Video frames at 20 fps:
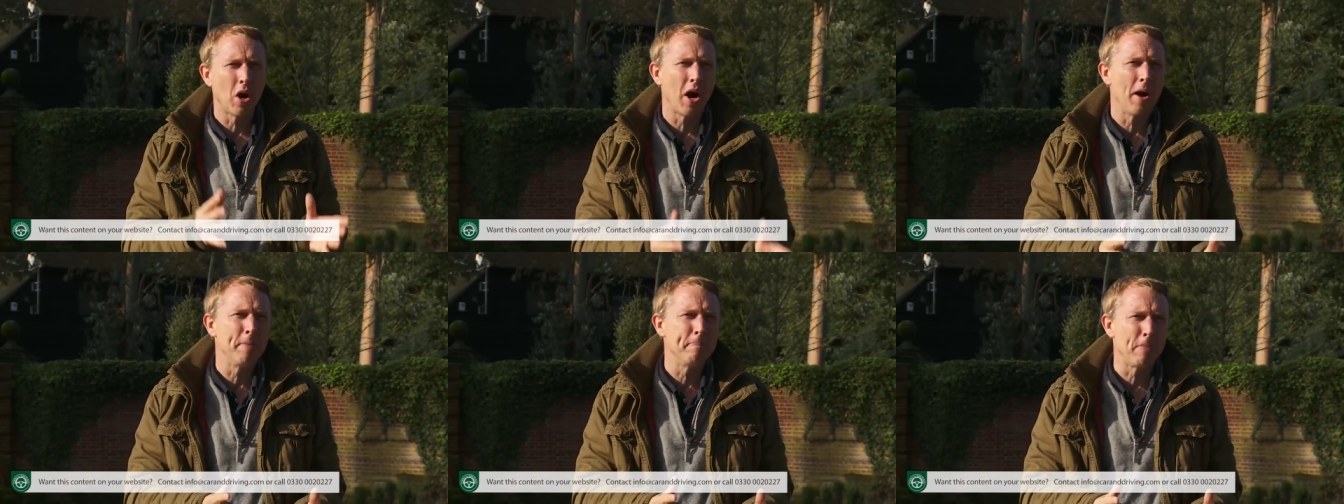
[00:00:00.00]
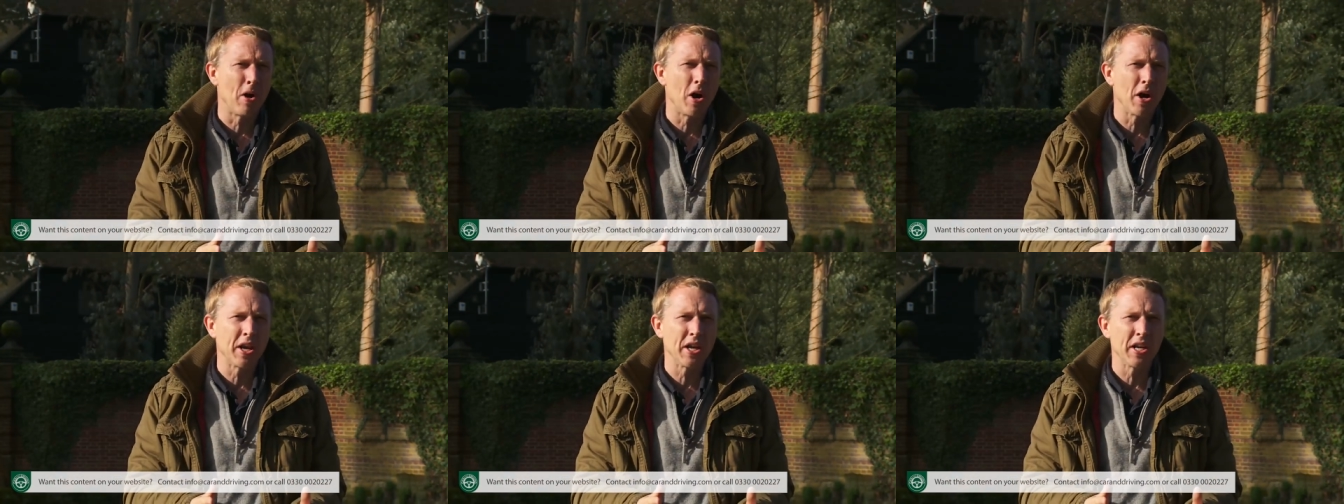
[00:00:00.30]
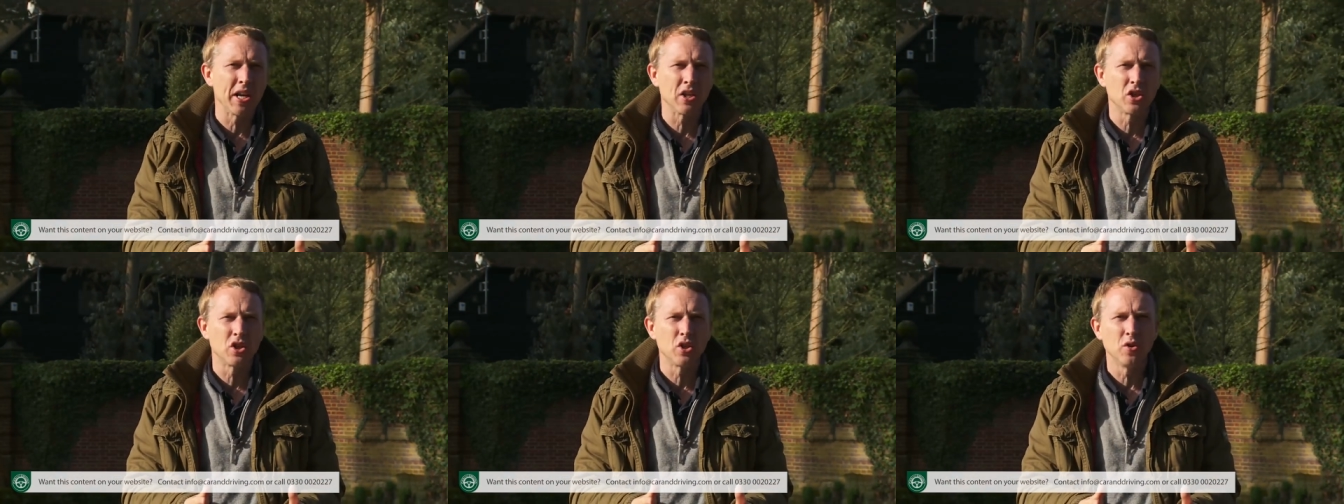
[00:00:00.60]
upmarket
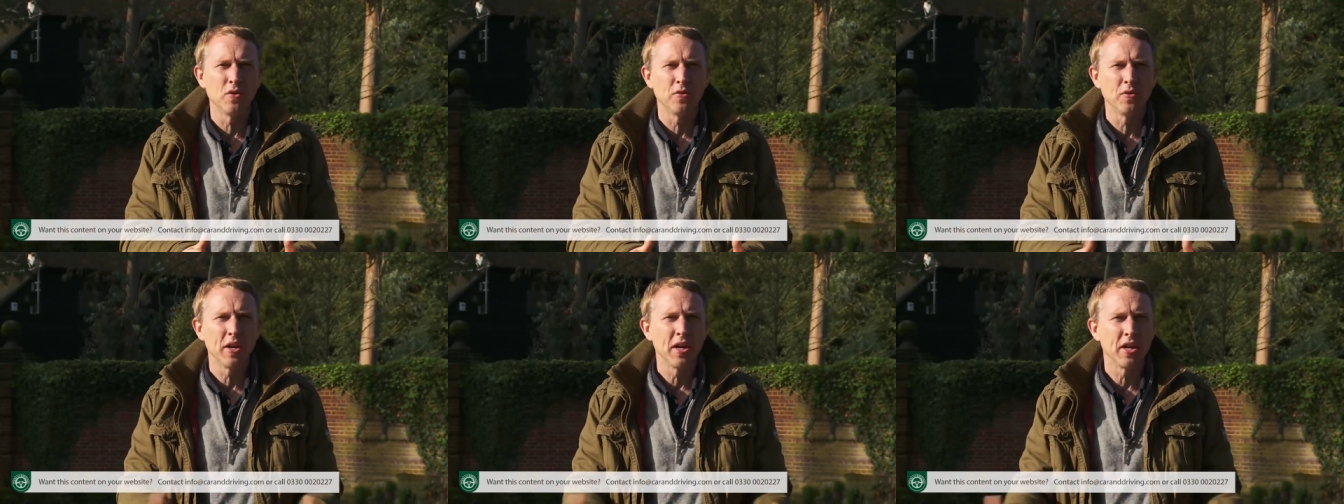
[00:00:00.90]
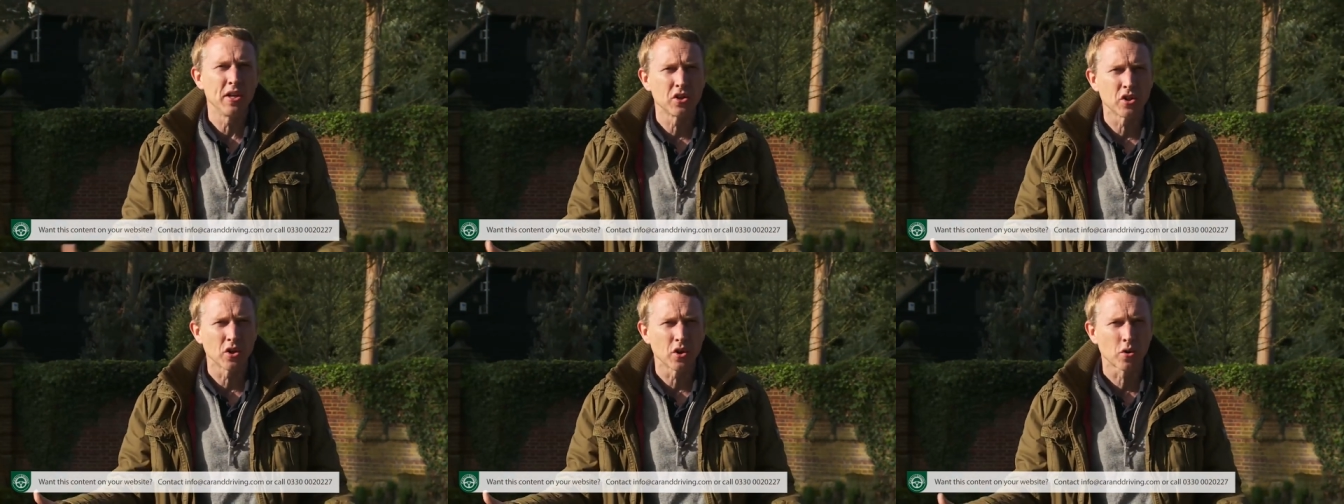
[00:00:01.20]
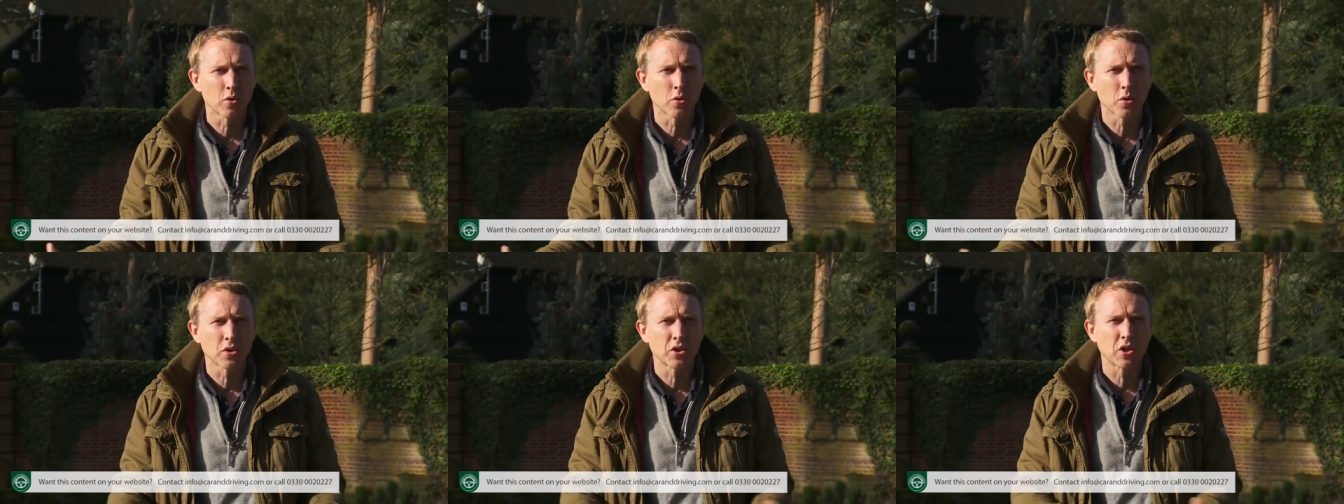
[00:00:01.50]
SUVs and
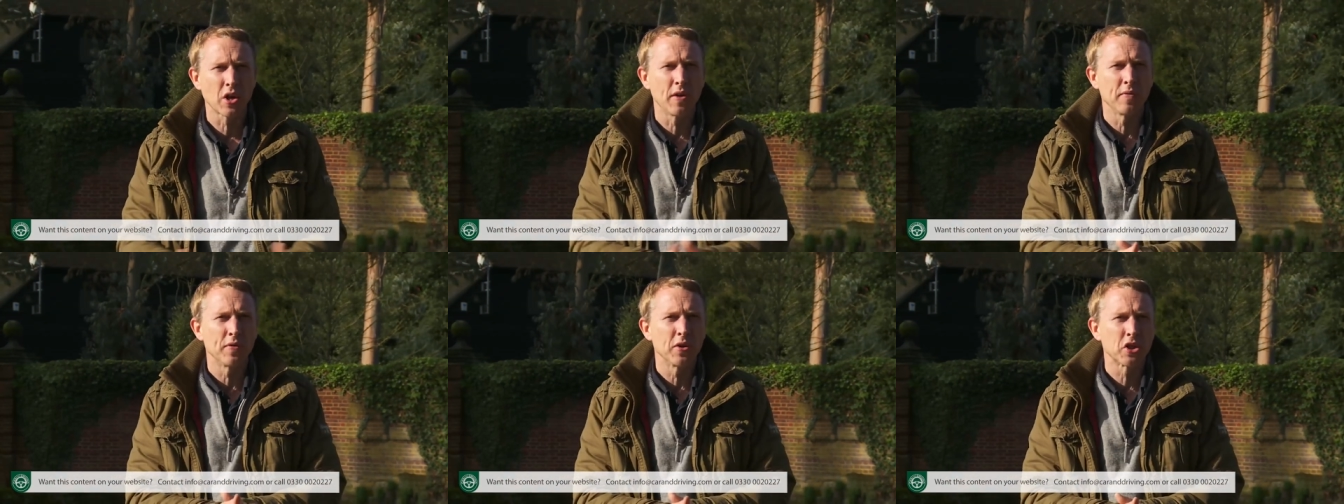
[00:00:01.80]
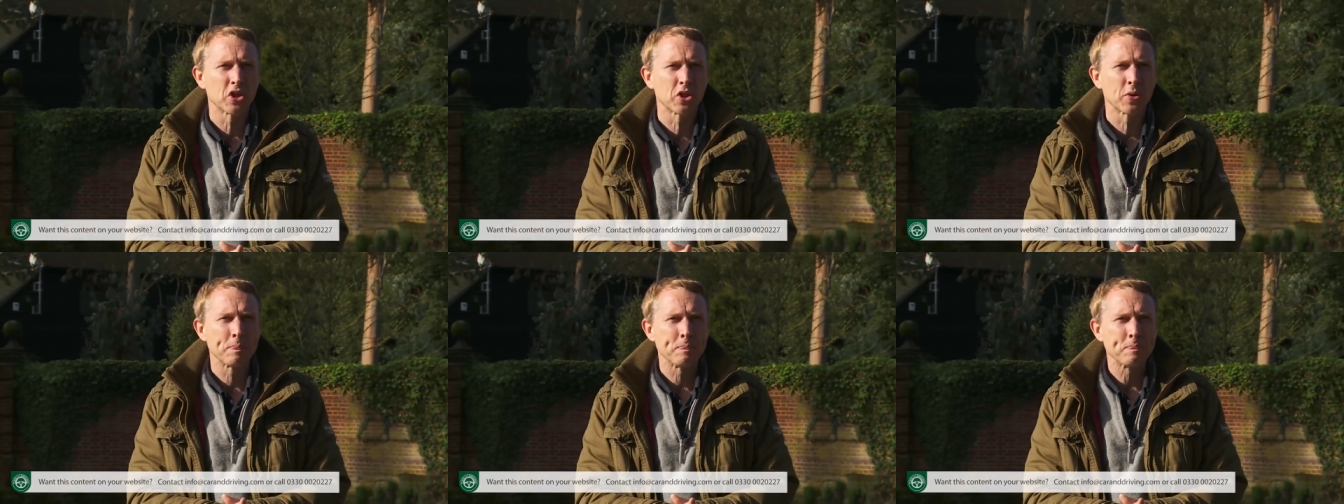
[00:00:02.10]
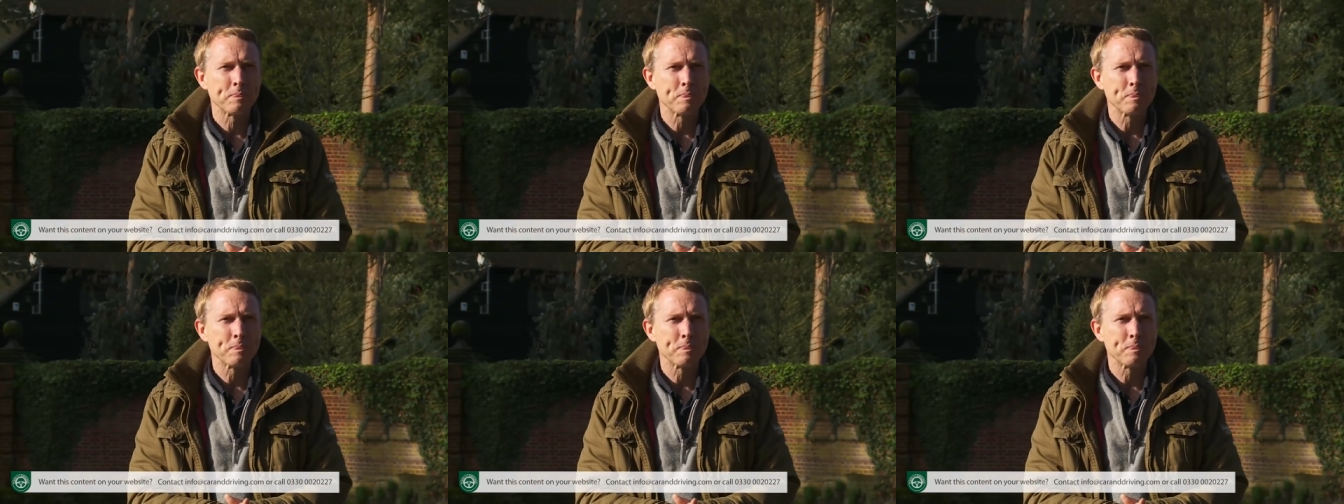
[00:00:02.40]
crossovers.